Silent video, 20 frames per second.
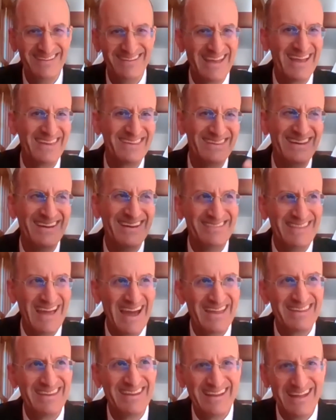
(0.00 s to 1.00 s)

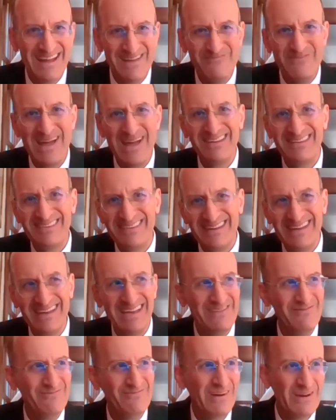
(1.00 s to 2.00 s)
that it may
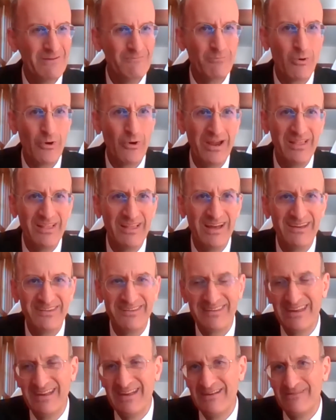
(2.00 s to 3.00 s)
seem
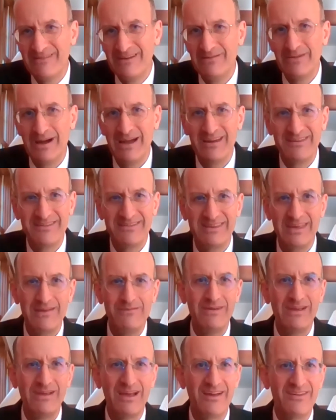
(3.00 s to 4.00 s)
pointless. You might see
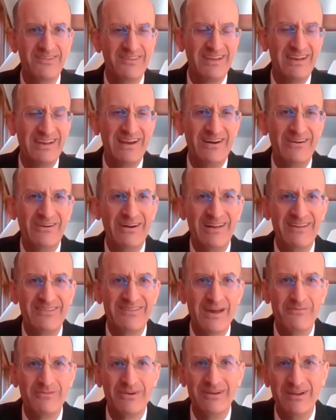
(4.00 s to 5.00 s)
me as,
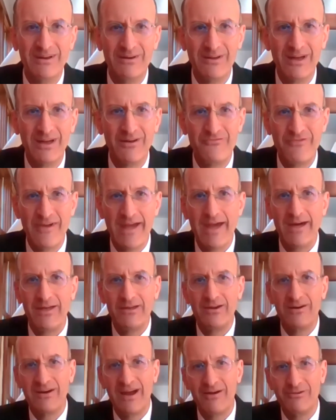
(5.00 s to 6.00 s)
a
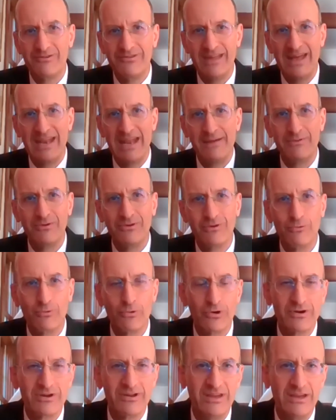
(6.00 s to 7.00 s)
failure. I was not able to
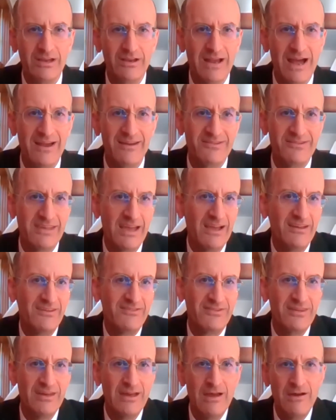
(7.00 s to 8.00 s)
work in the United
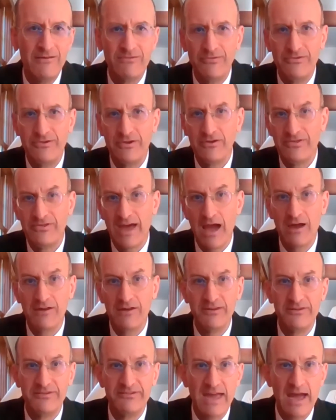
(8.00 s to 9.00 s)
States from
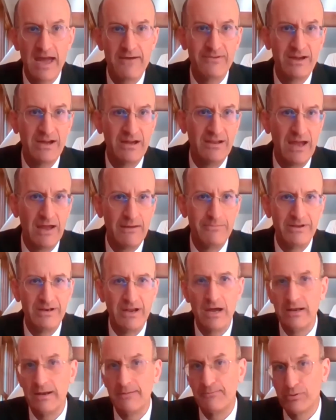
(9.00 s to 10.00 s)
2007. I've
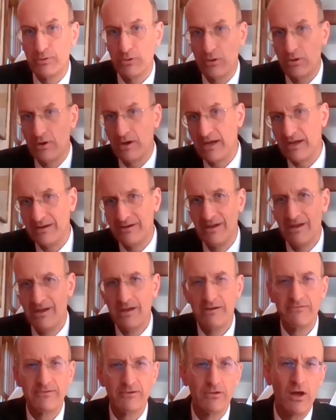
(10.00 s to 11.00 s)
been unemployed
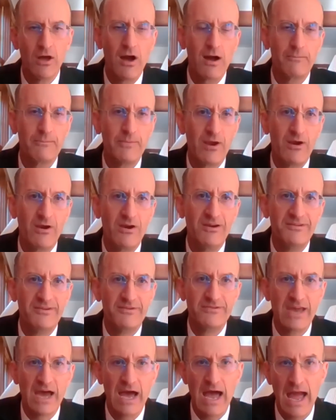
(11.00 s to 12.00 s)
for long periods
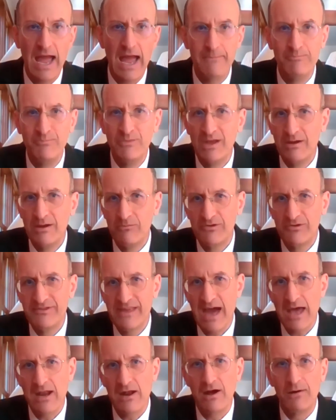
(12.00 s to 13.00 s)
of time. Was
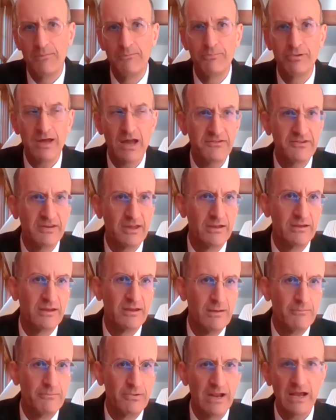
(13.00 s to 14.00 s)
not all pleasant,
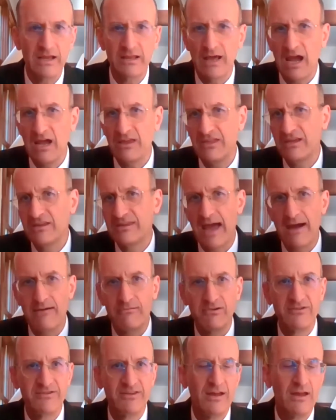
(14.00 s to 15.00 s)
but I think
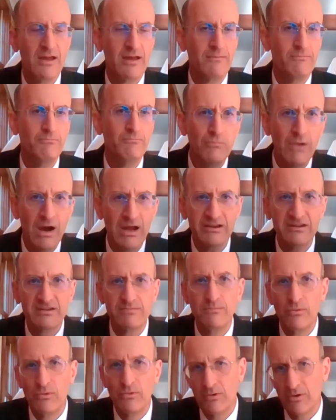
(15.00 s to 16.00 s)
that was much
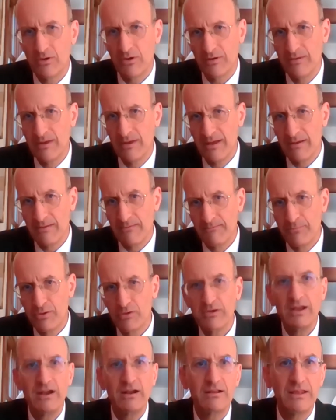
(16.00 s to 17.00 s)
more
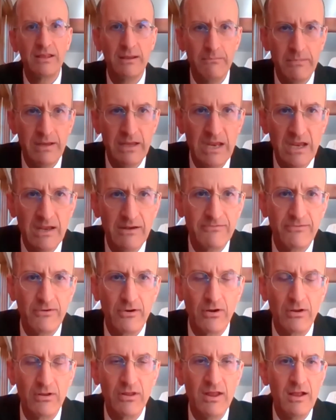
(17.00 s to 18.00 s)
politically
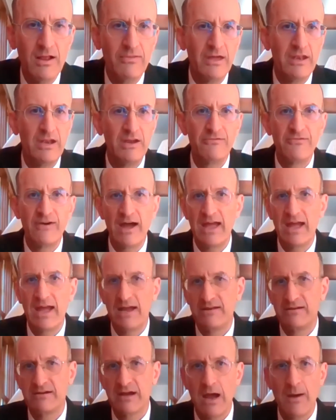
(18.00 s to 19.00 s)
meaningful than if I
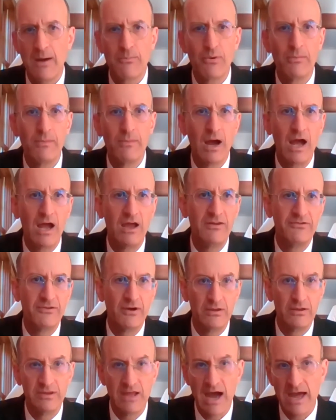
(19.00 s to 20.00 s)
had compromised
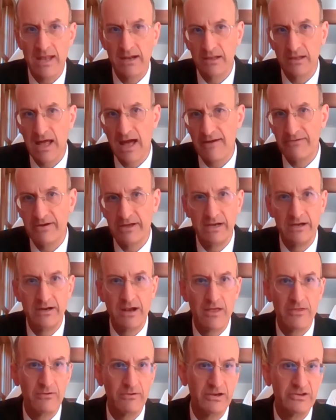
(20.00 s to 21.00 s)
on 9/11 and
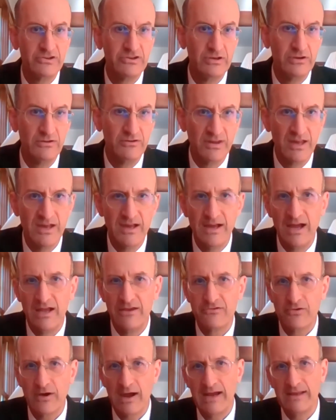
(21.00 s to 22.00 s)
other issues
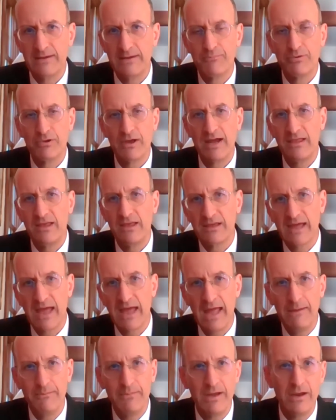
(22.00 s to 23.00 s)
and tried to play the
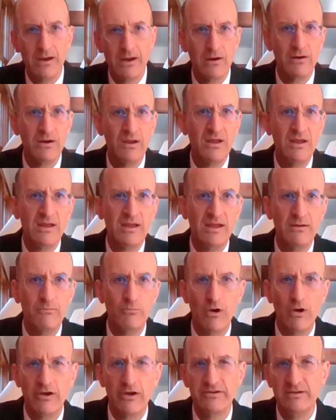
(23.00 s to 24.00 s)
game here in
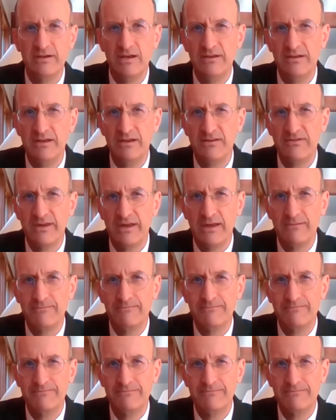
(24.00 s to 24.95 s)
Washington, D.C.